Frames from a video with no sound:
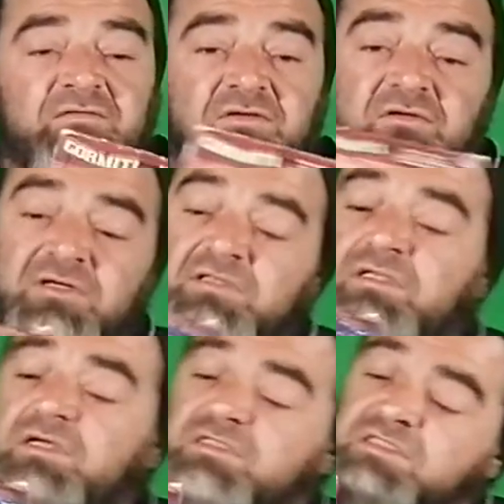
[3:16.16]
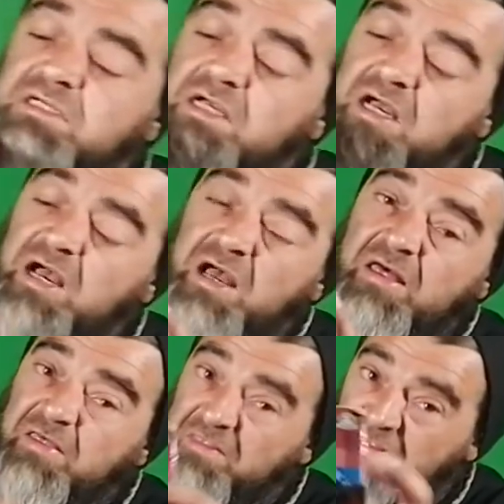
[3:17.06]
you look at this,
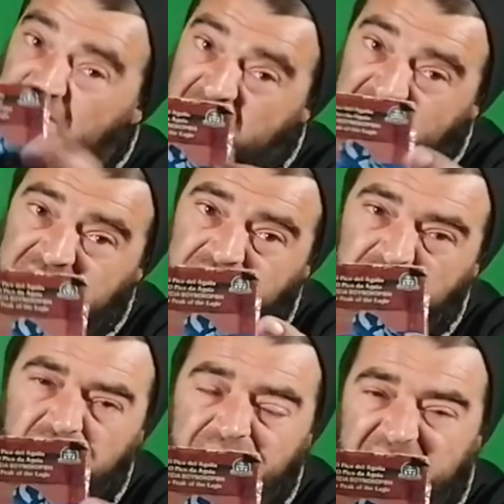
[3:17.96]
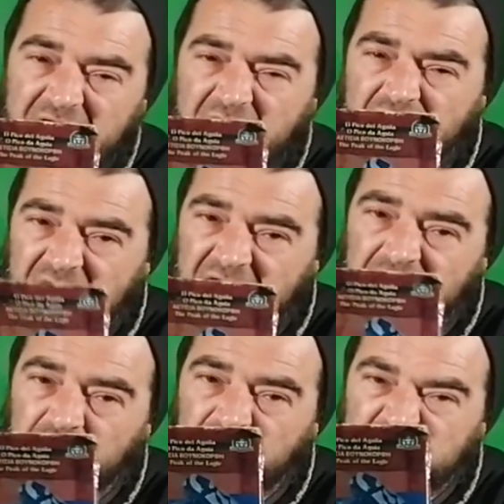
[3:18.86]
that would be a
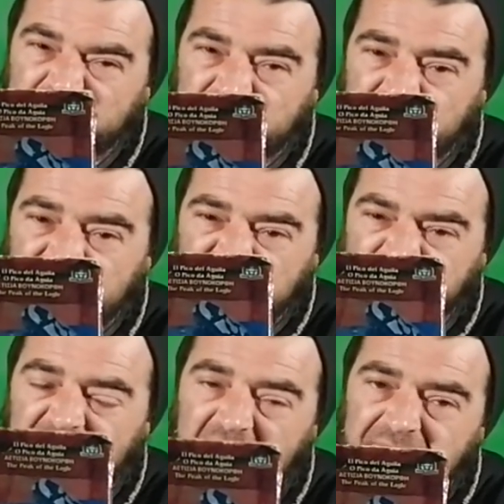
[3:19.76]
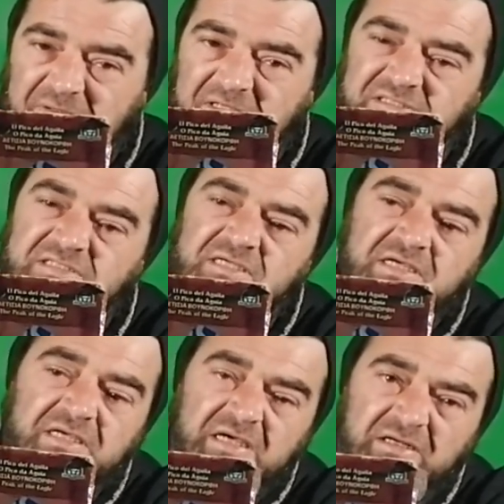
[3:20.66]
really cool display piece.
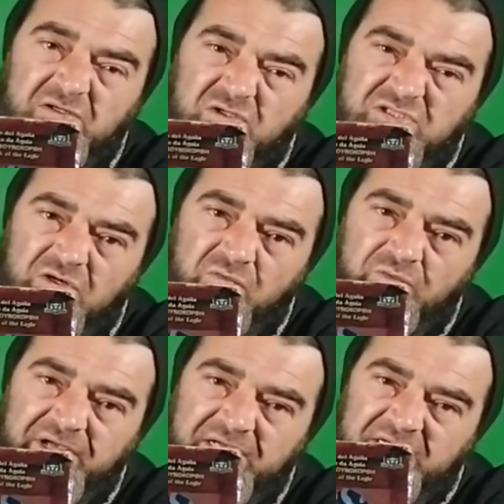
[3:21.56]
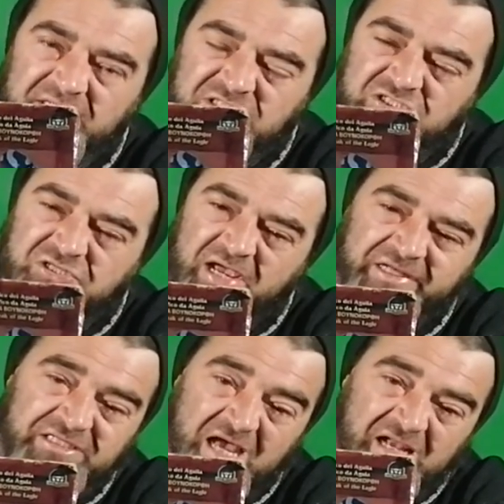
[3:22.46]
It looks so weird and
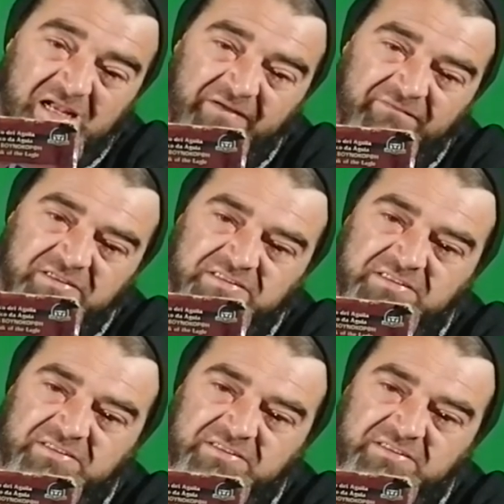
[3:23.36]
strange, I love it.